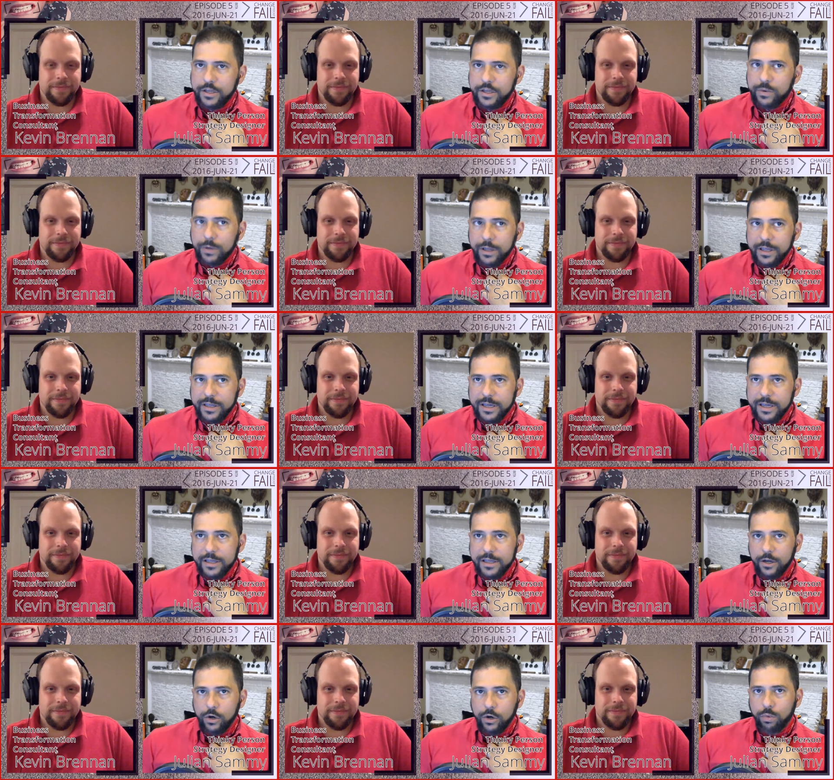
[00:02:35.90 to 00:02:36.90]
Speaker 1: you really think
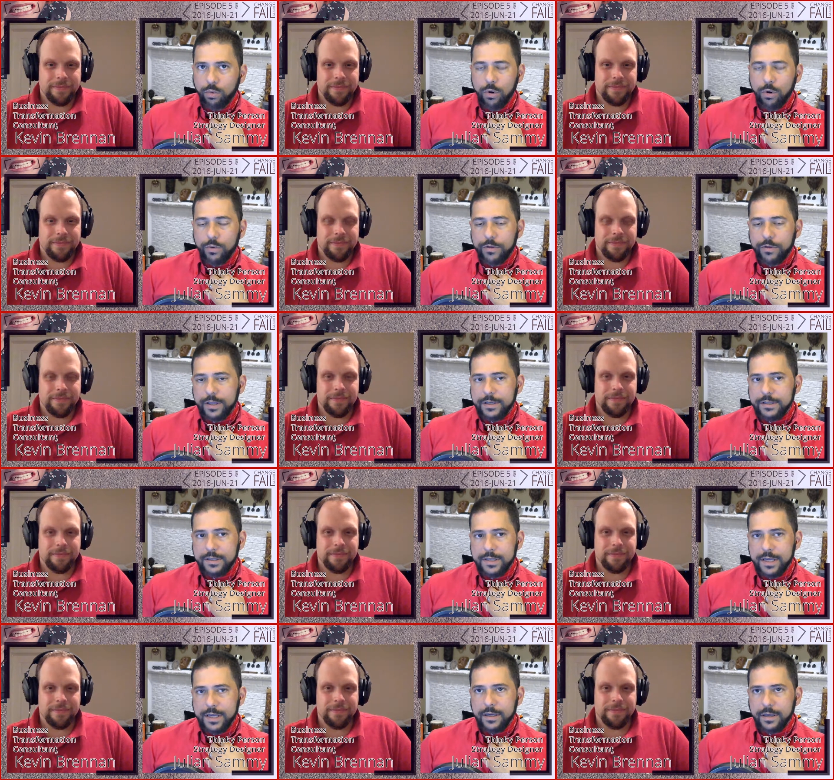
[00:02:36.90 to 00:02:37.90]
that growth is
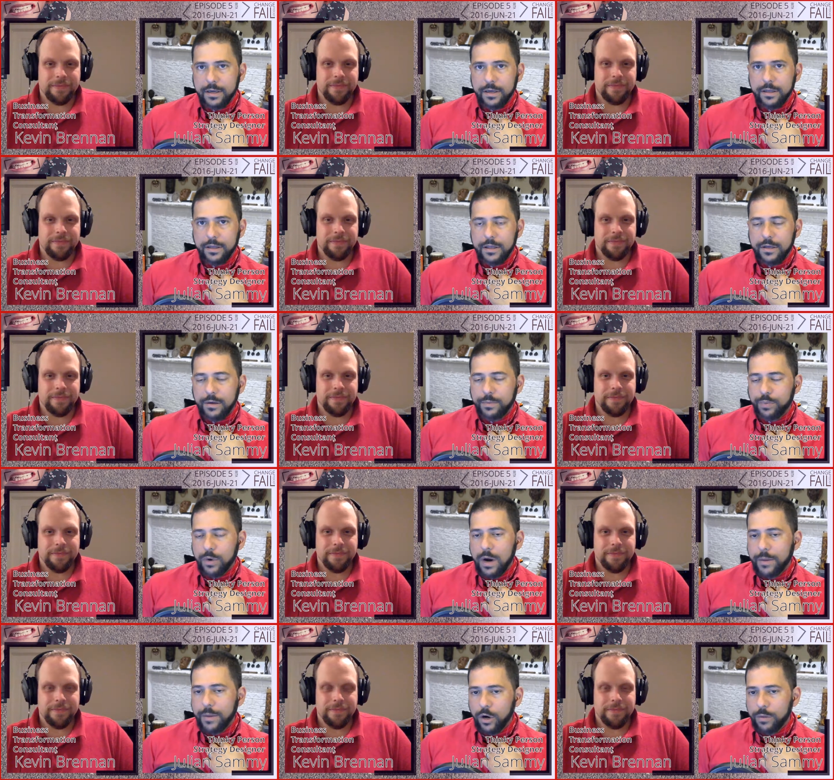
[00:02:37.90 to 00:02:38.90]
the
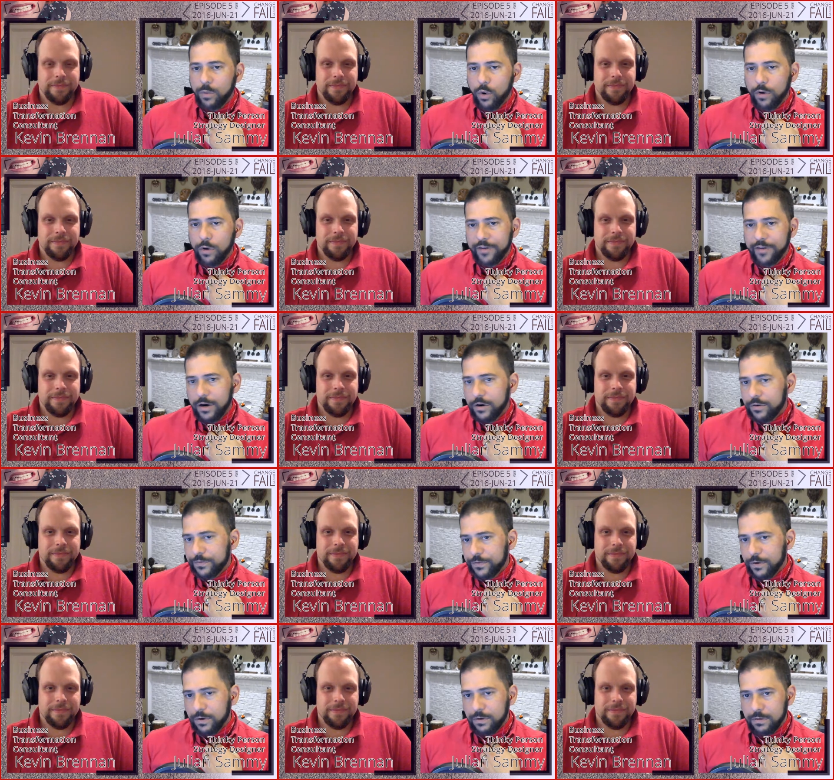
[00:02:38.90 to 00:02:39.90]
primary motivator
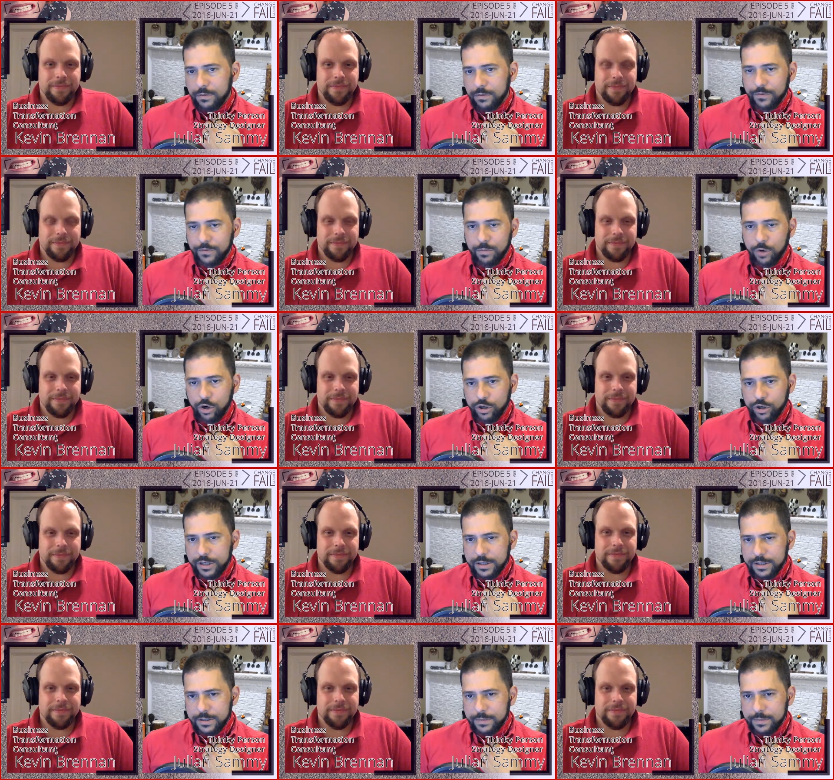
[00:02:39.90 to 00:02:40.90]
for
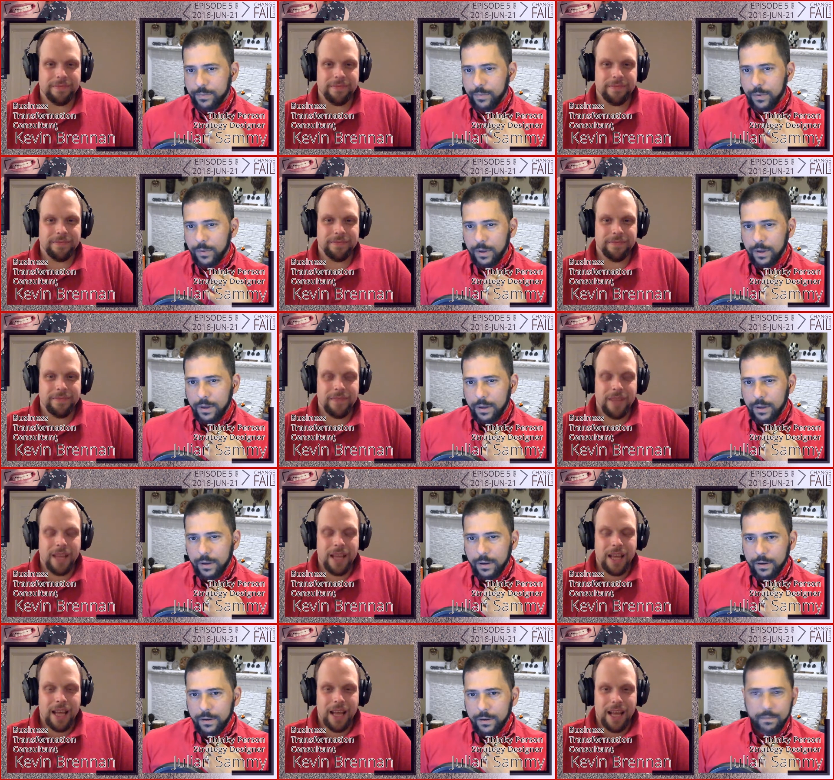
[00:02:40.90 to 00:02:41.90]
mergers?
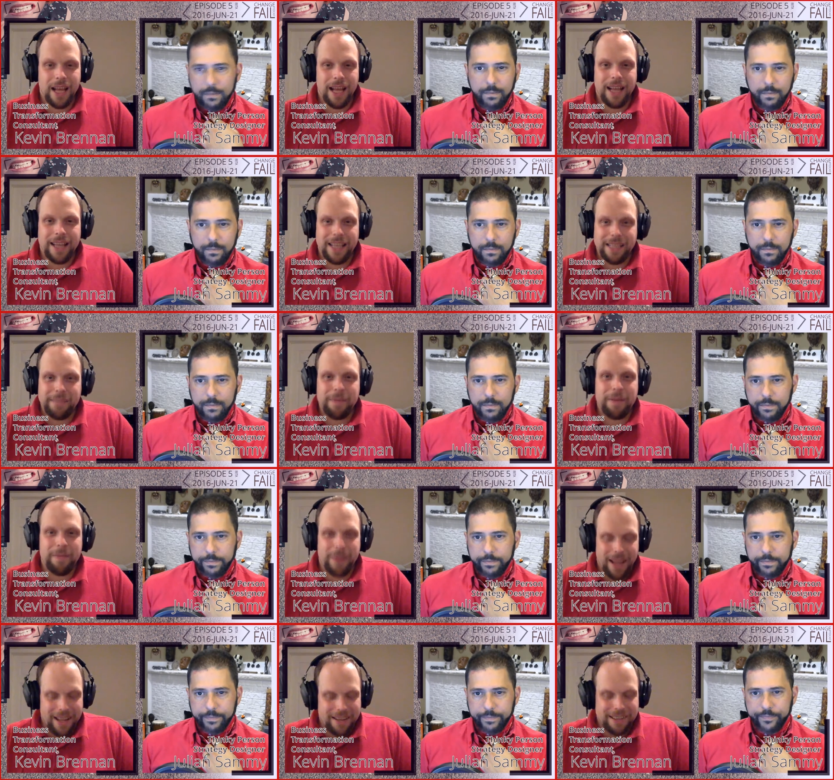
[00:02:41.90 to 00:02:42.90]
Speaker 2: That's
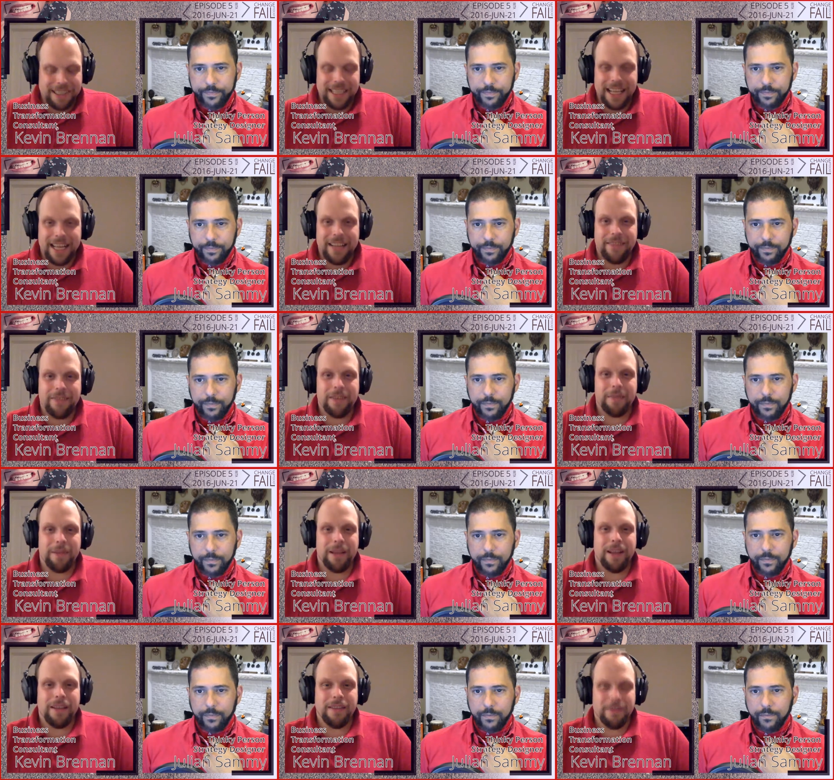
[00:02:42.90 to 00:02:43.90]
been my understanding
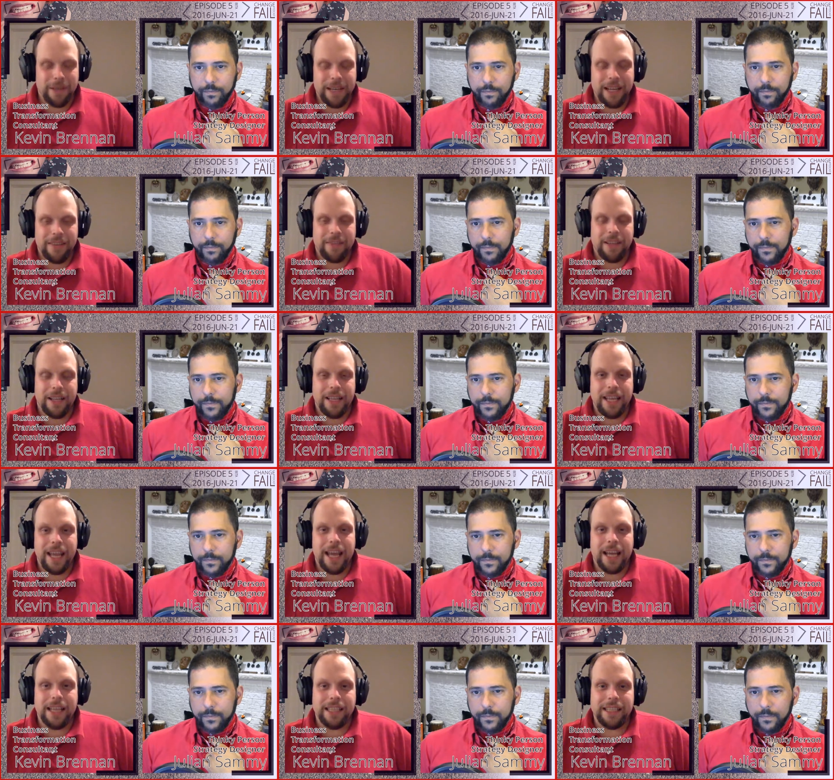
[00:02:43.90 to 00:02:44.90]
from the reading I've done.
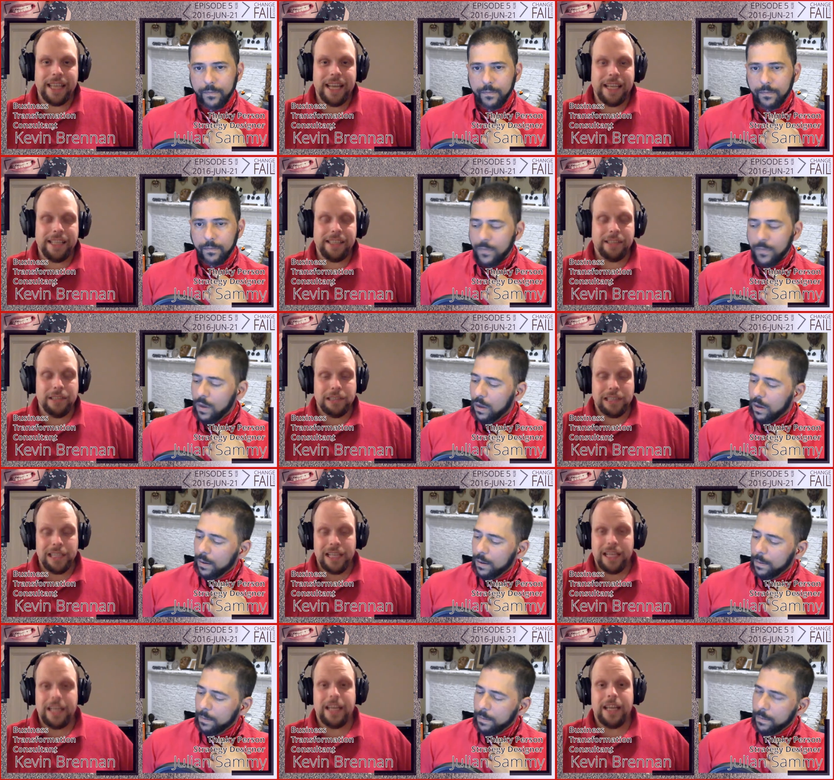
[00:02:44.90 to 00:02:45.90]
Yeah, is that it's
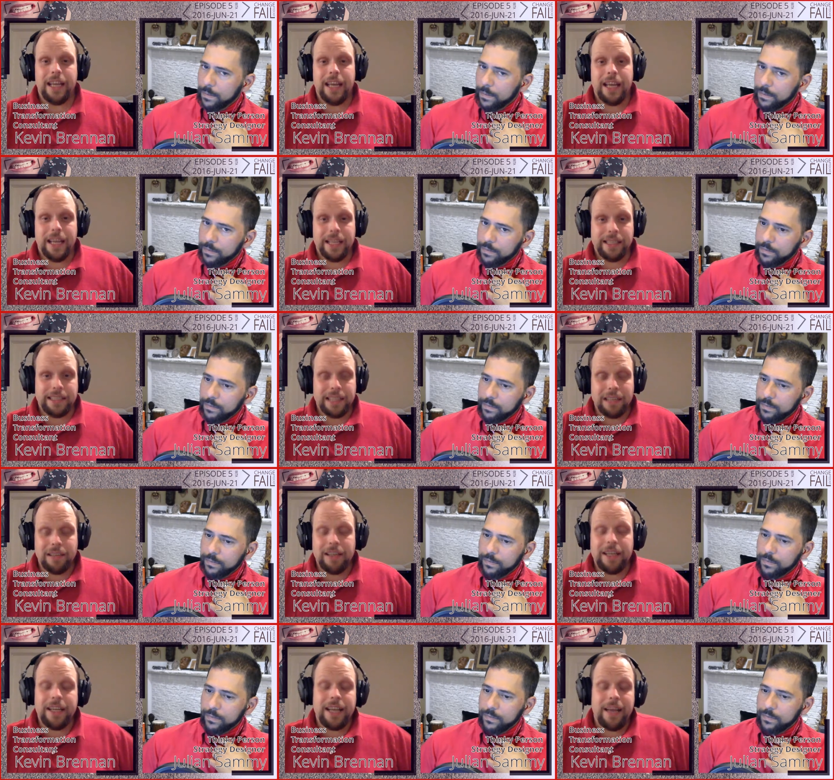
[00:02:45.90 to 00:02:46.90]
usually
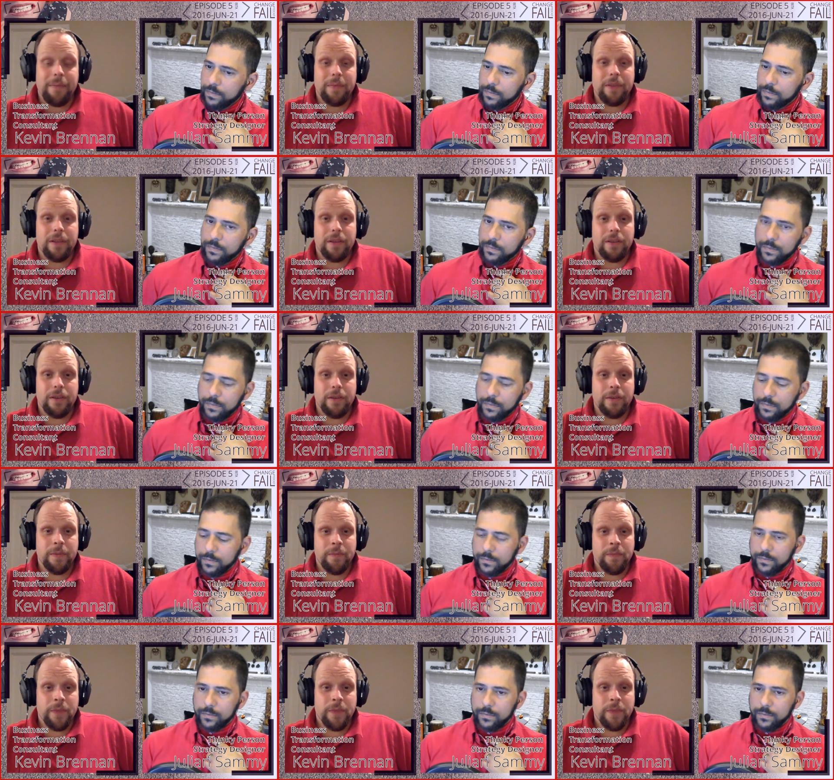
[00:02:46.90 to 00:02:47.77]
generally an attempt to